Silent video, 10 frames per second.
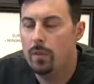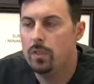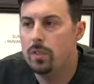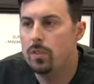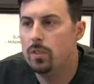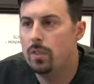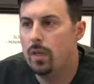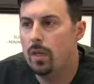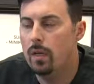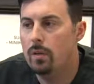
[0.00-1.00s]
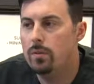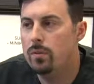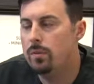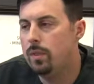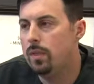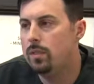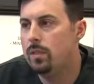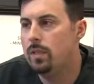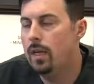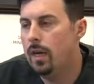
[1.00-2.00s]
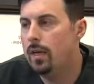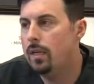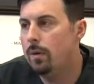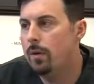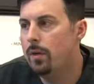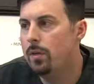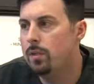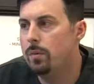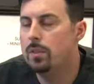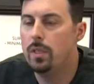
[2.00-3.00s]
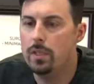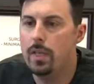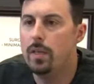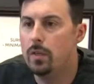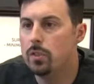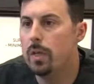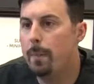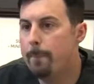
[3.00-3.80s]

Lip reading: Since 2009 I came out here, so it's 8 years now.